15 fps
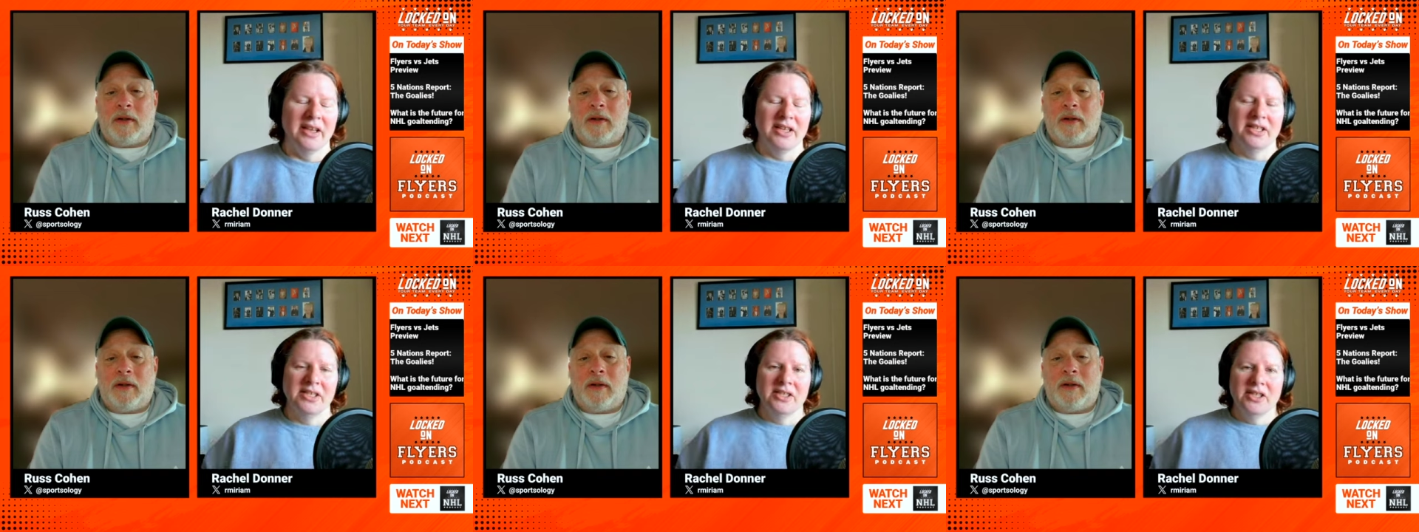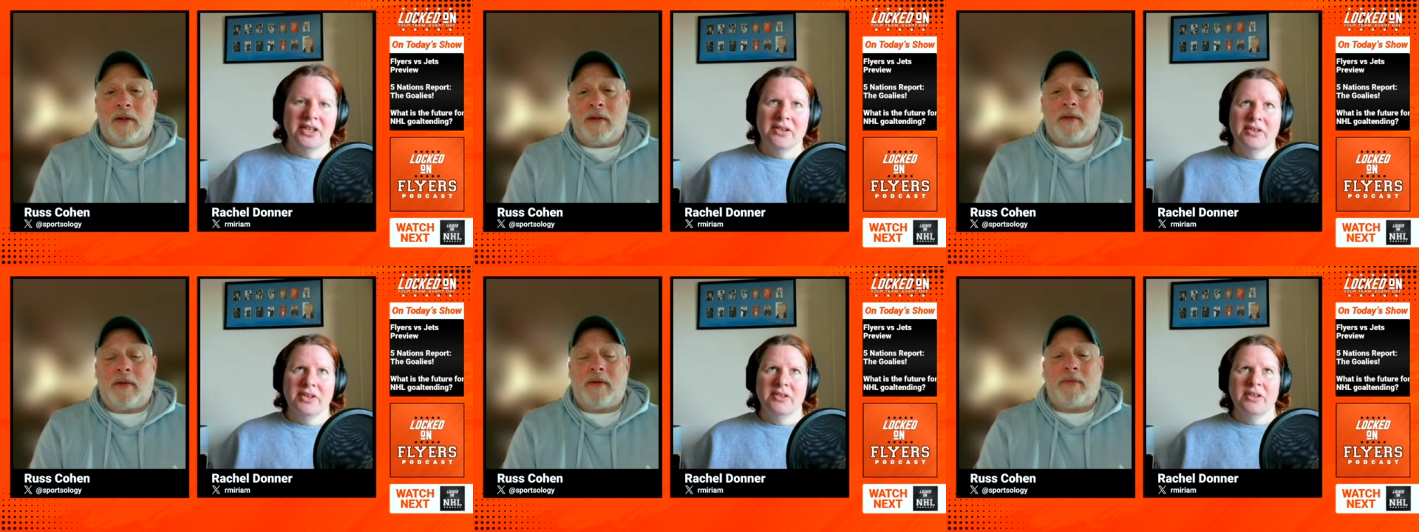Speaker 1: because you
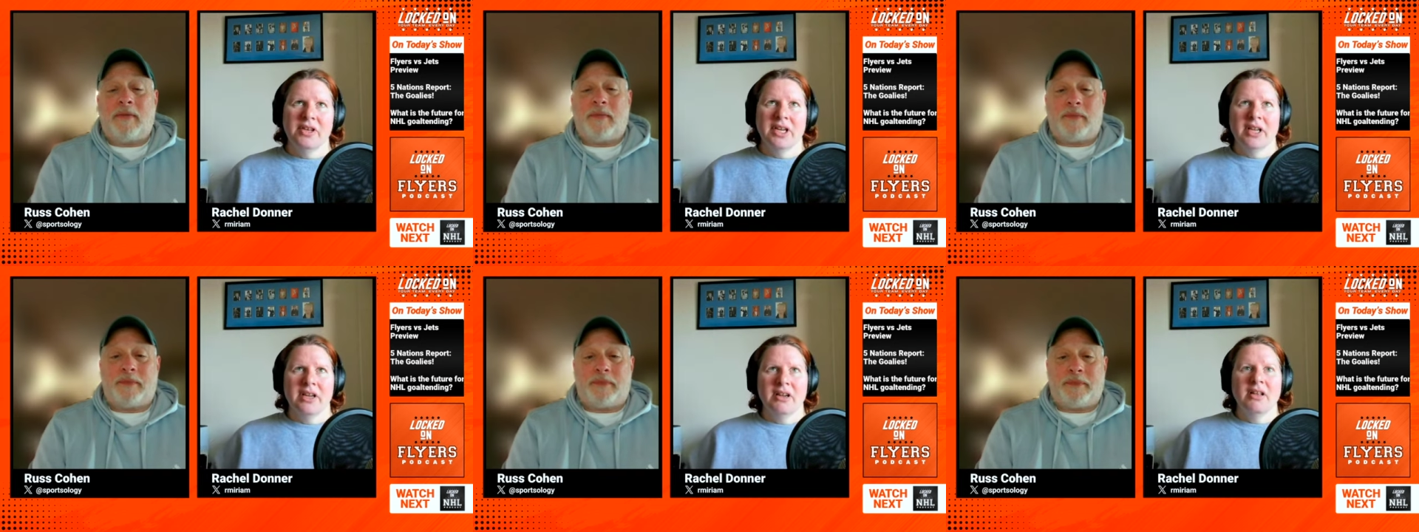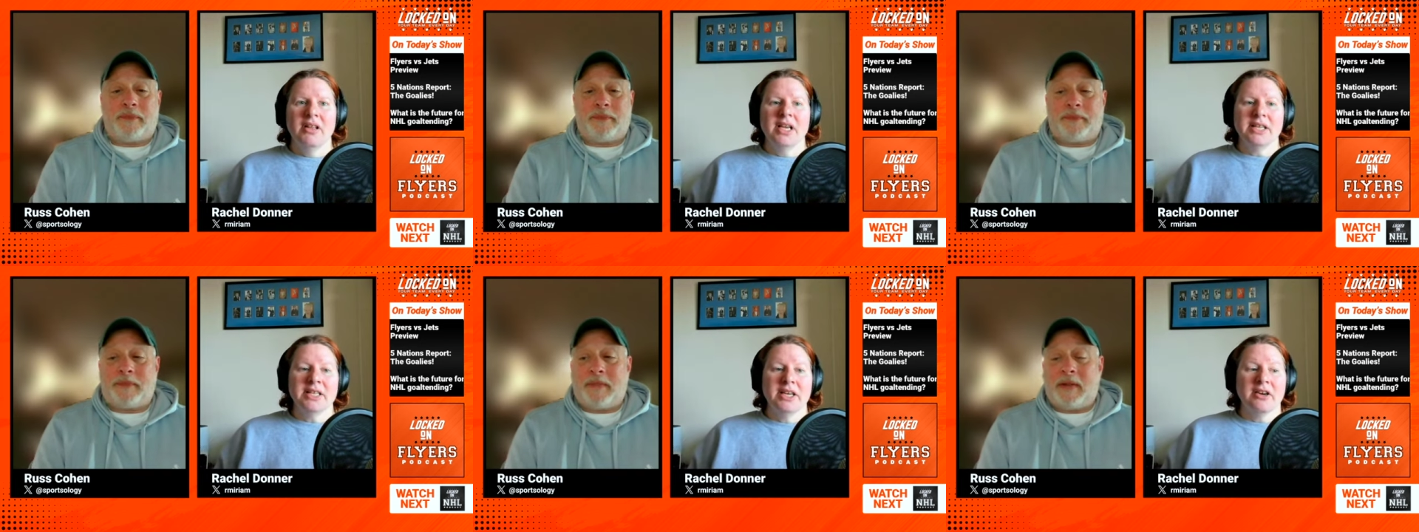know, you look at
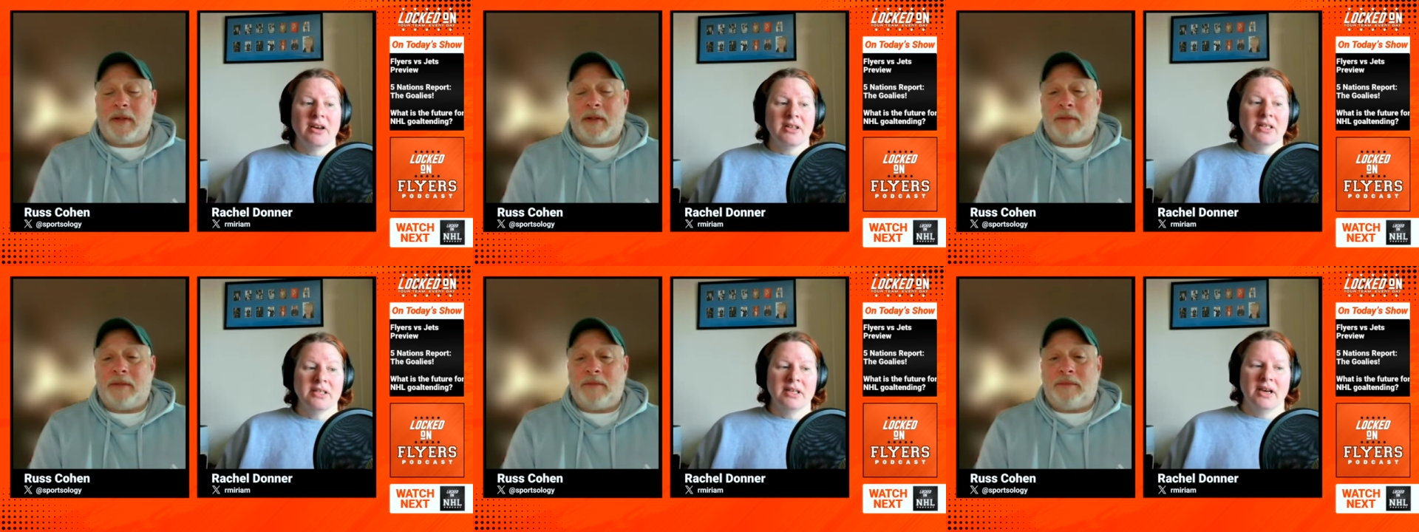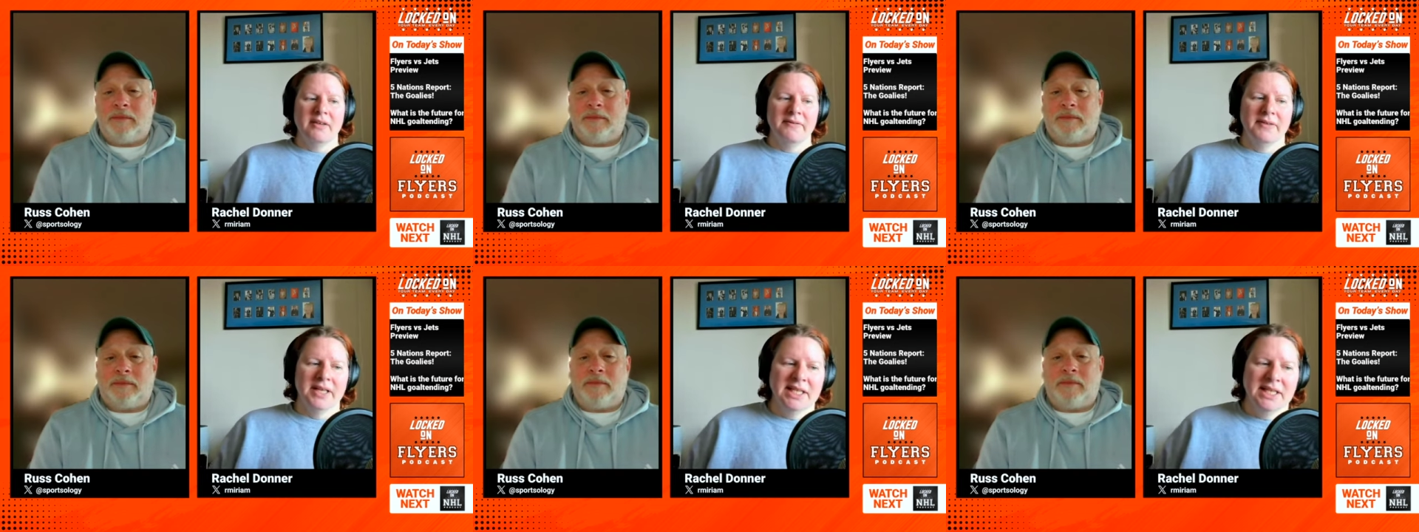Alexei Kolosov
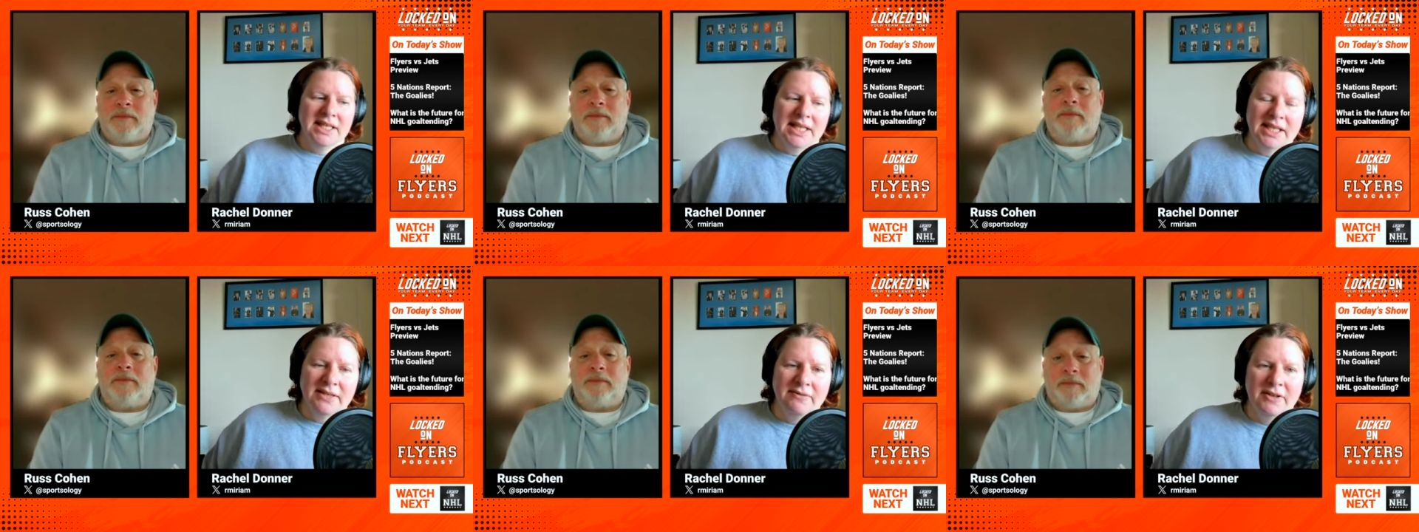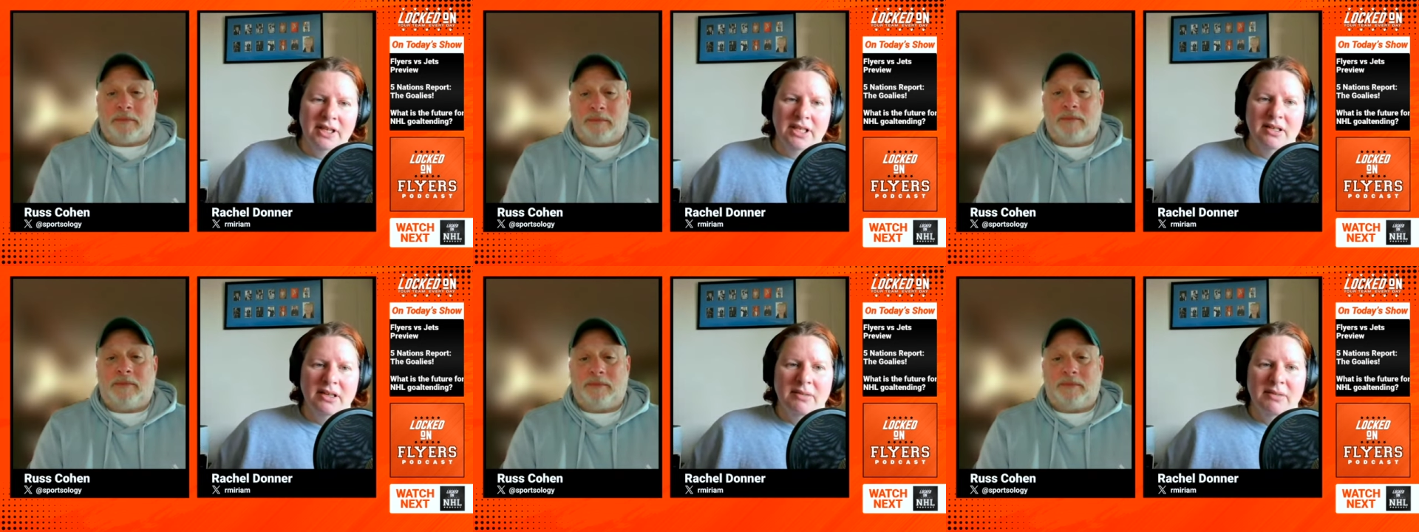is six foot,